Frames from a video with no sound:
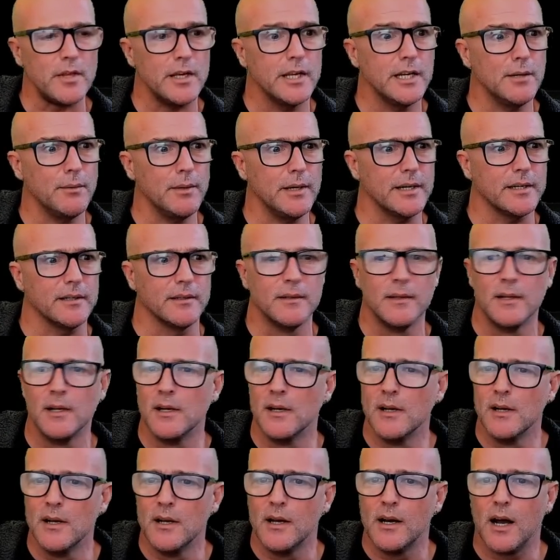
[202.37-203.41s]
Anyway,
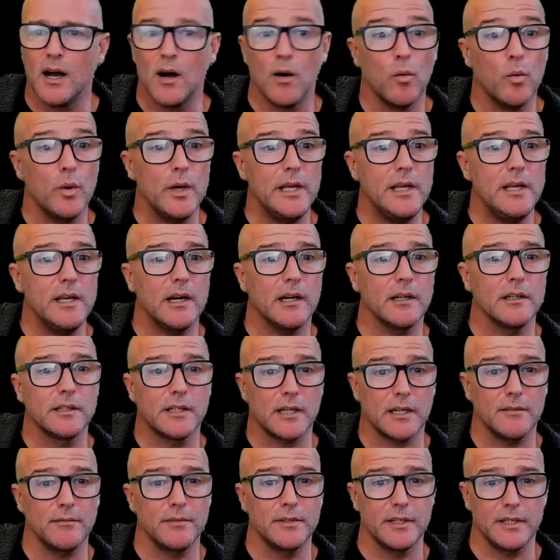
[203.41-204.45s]
we
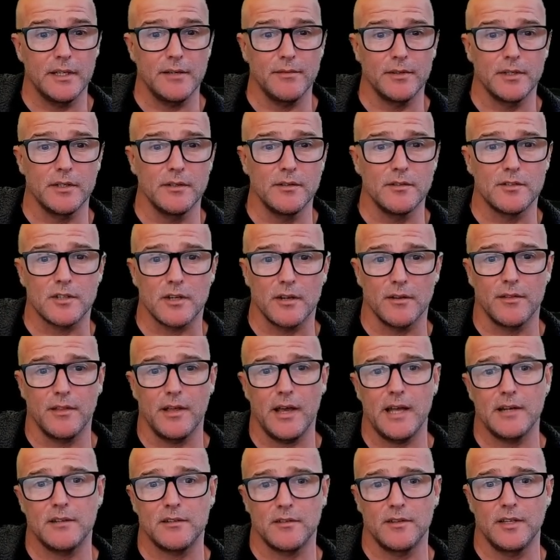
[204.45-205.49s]
uncovered evidence
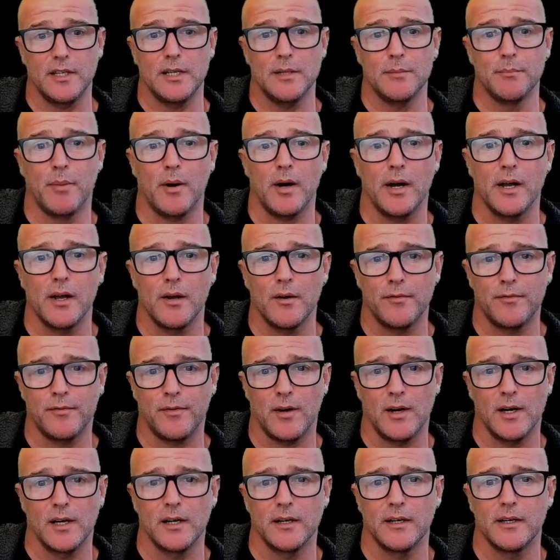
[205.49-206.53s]
that the
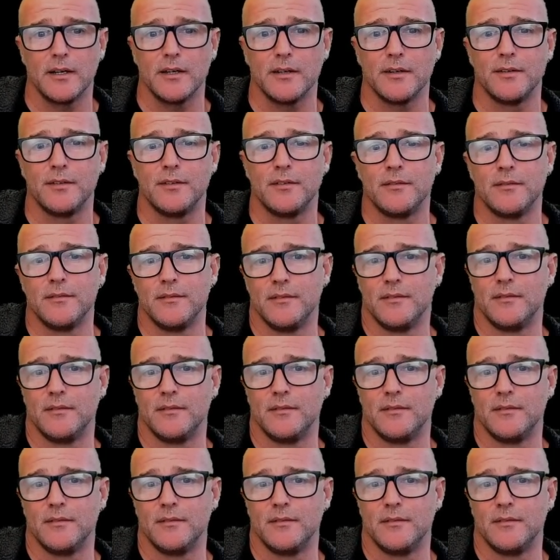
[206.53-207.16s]
biophyla